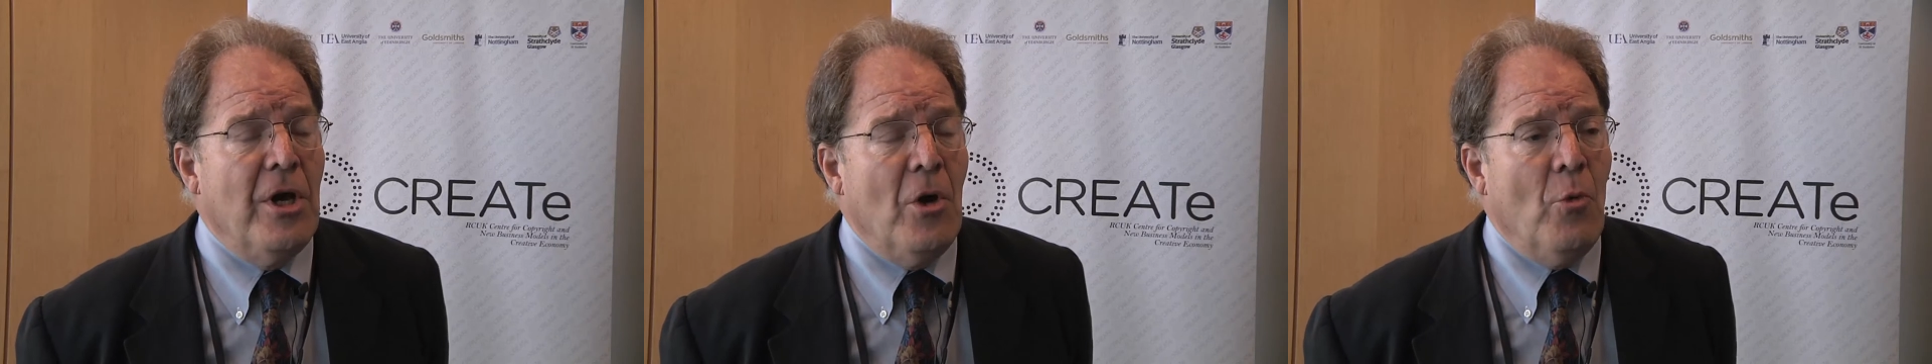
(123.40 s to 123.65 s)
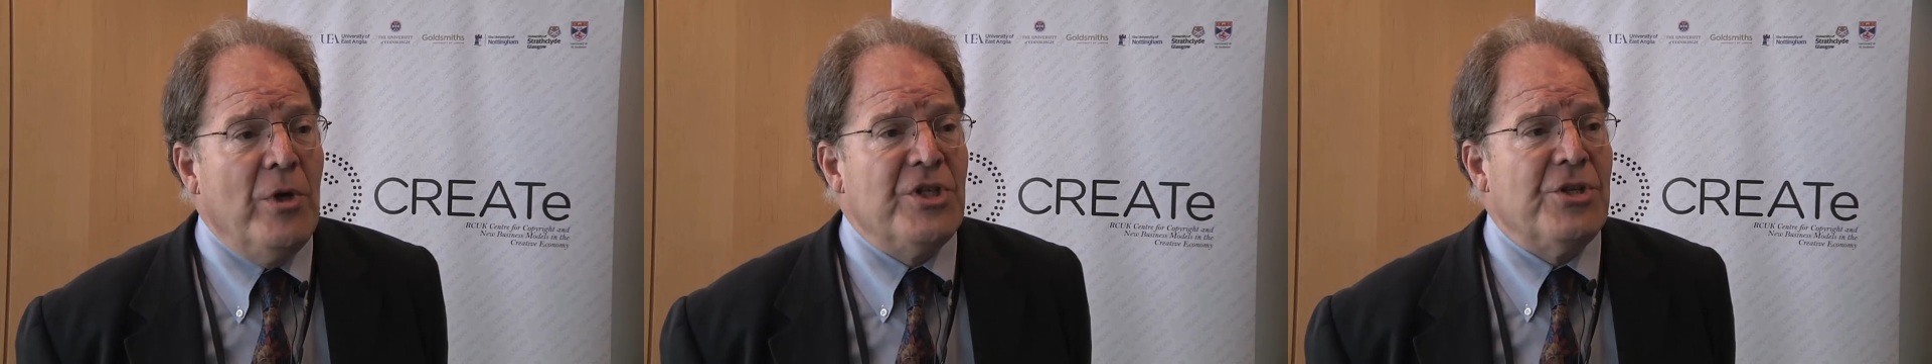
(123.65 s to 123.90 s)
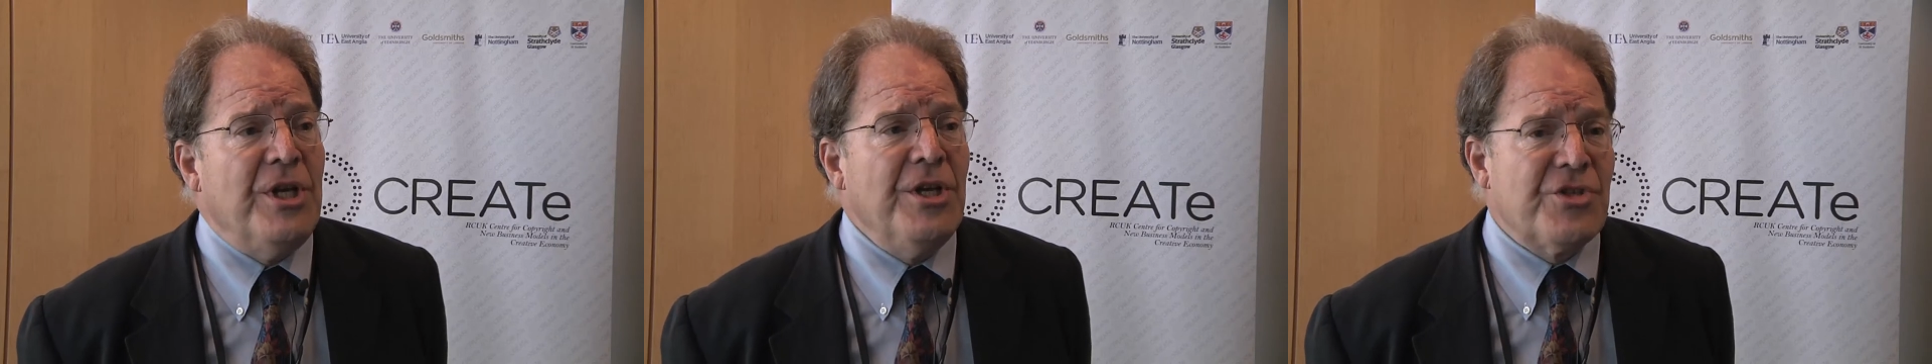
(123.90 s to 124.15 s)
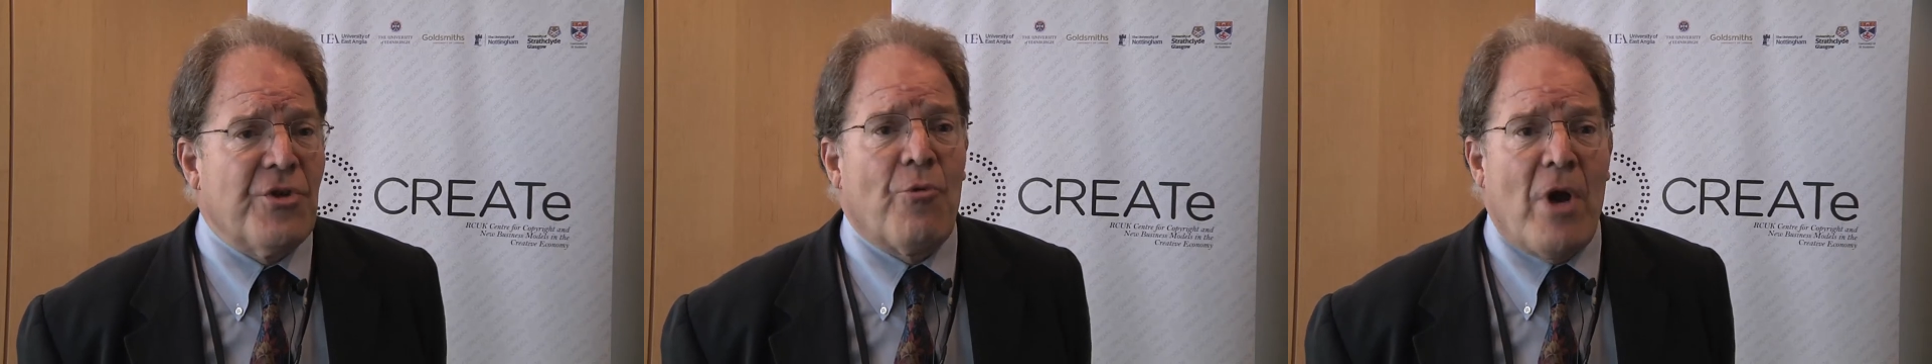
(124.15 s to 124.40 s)
which
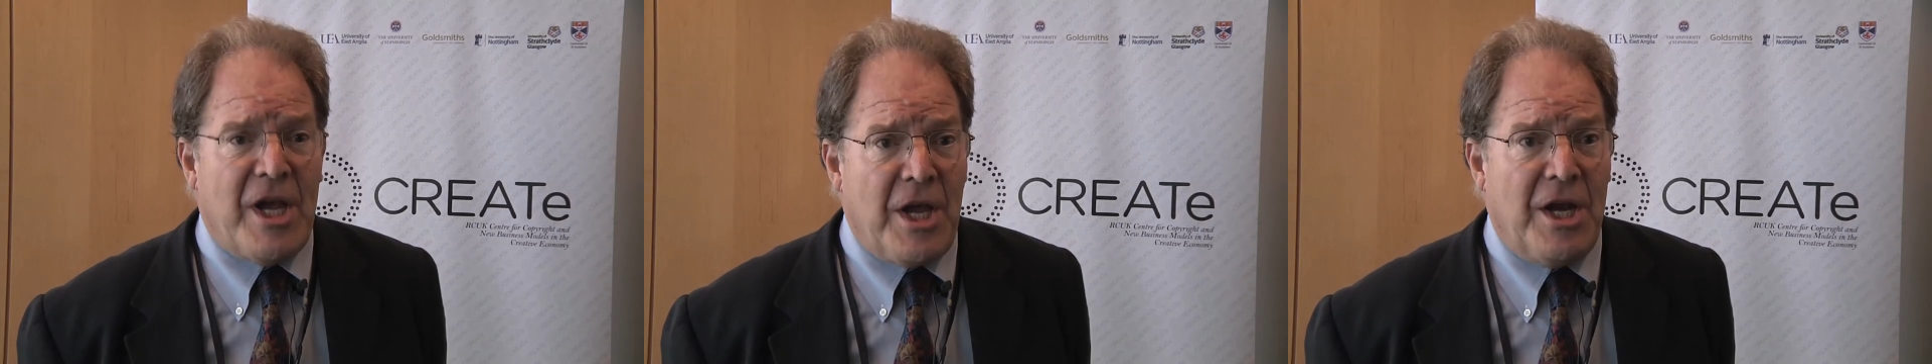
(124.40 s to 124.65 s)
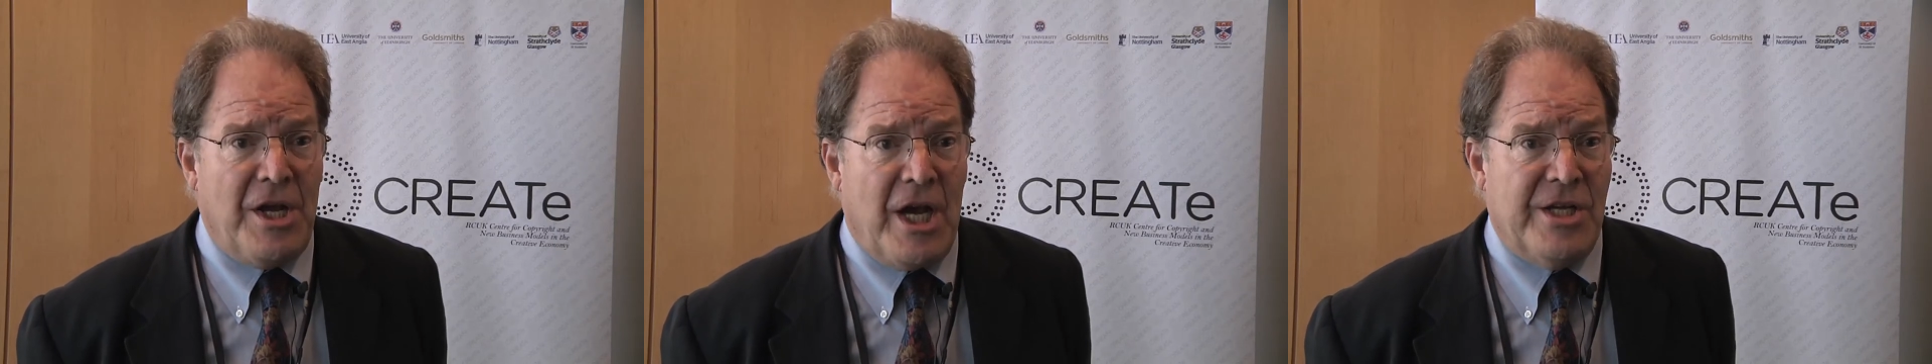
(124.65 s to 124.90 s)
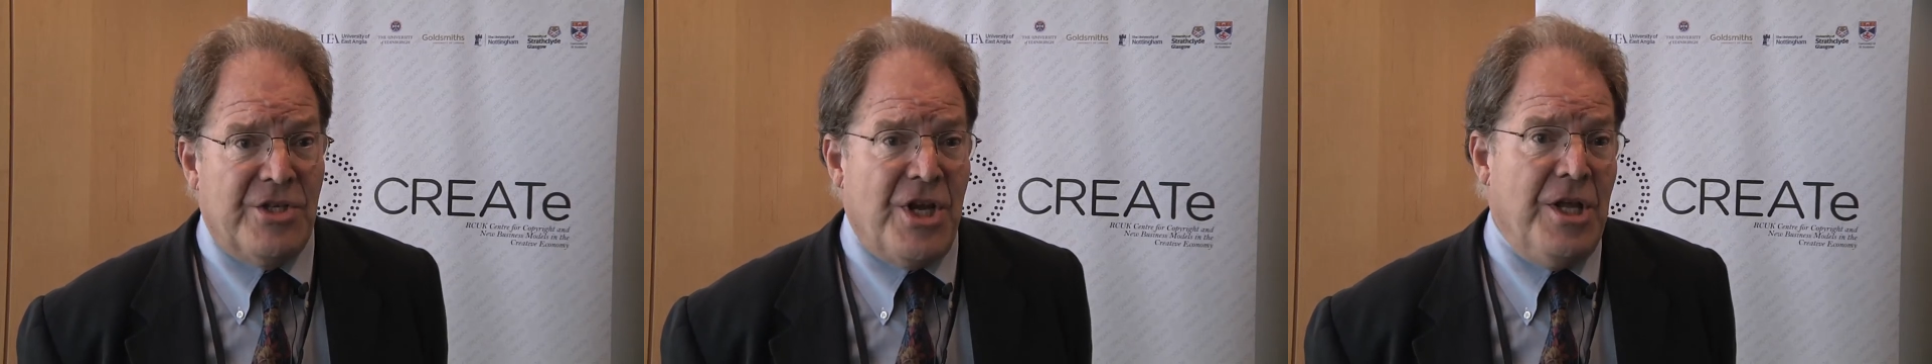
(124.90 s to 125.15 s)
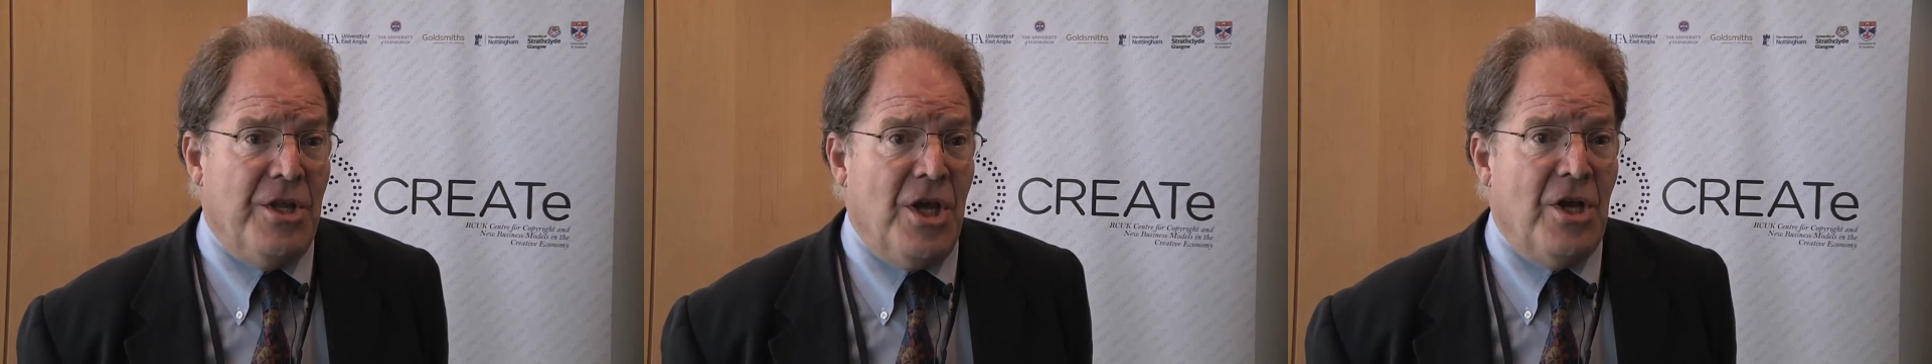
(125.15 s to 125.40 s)
isn't recognized
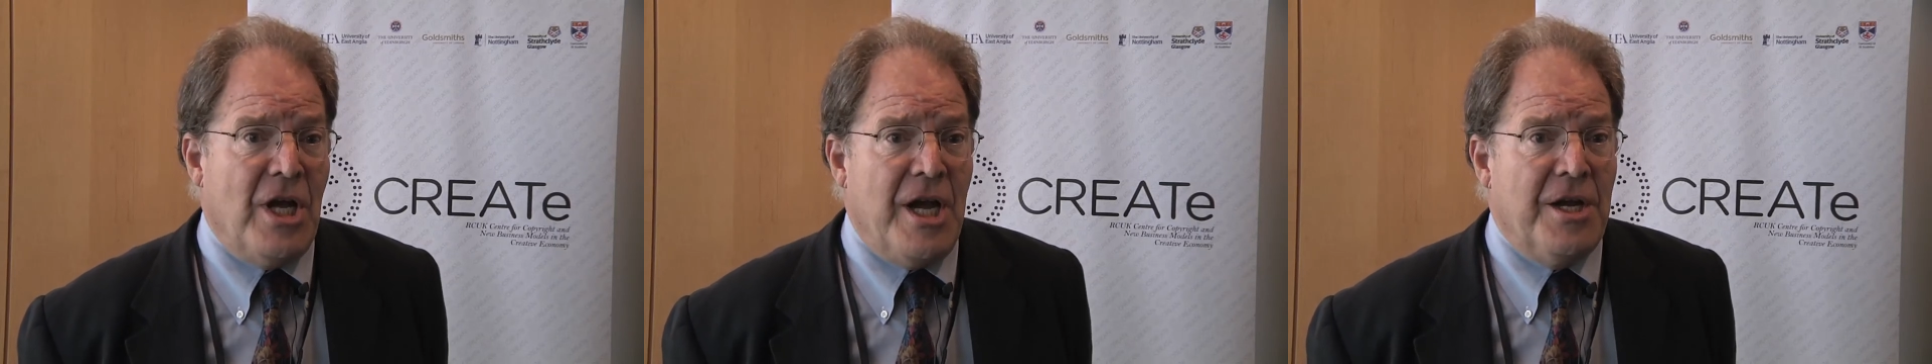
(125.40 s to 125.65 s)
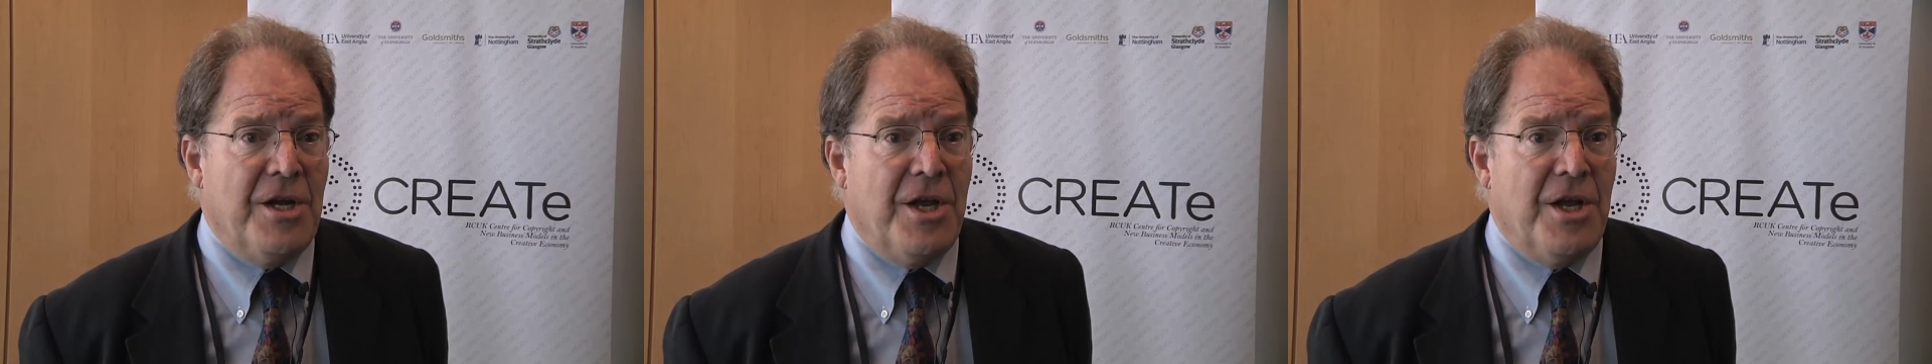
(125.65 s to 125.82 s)
in the United